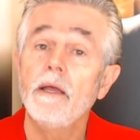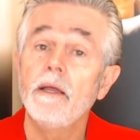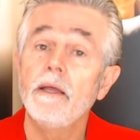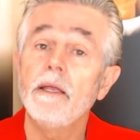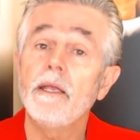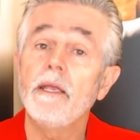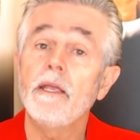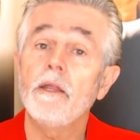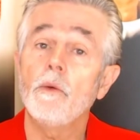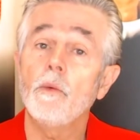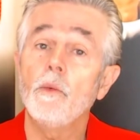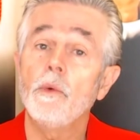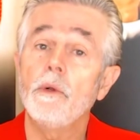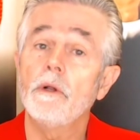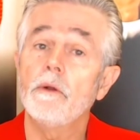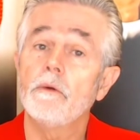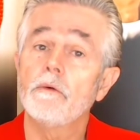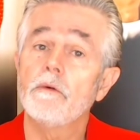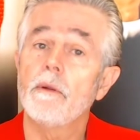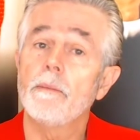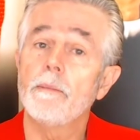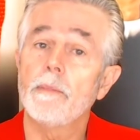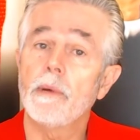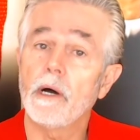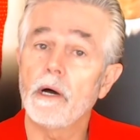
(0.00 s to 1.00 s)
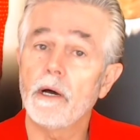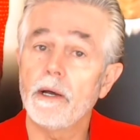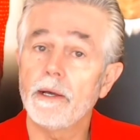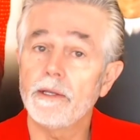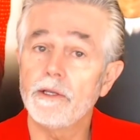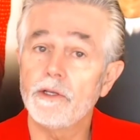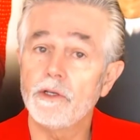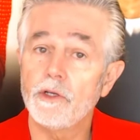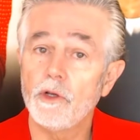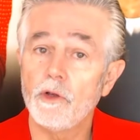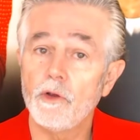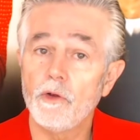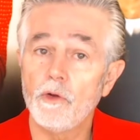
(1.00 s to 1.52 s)
it will remind
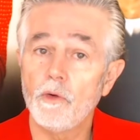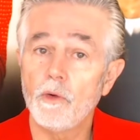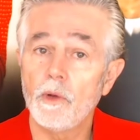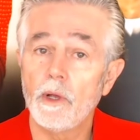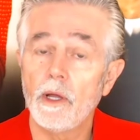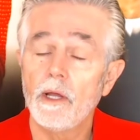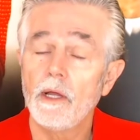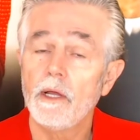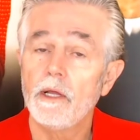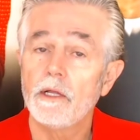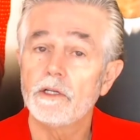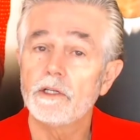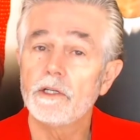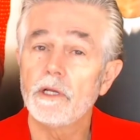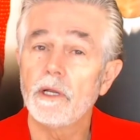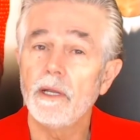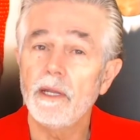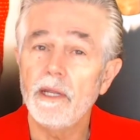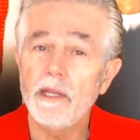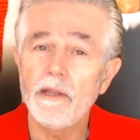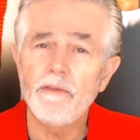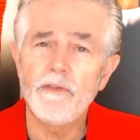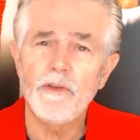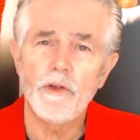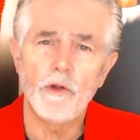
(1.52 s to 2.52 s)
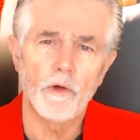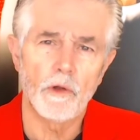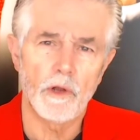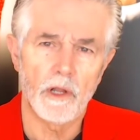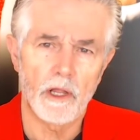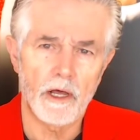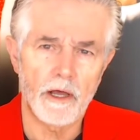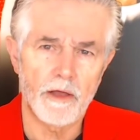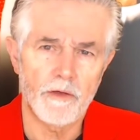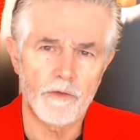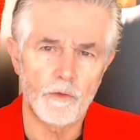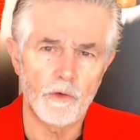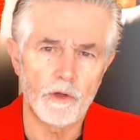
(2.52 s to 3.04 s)
you to live your
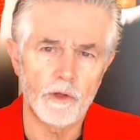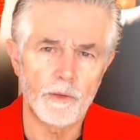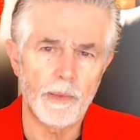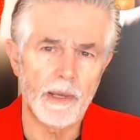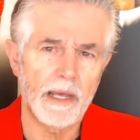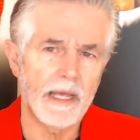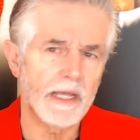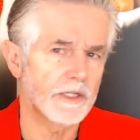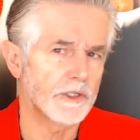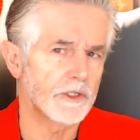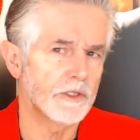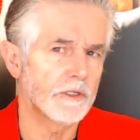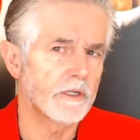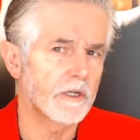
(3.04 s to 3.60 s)
life with passion,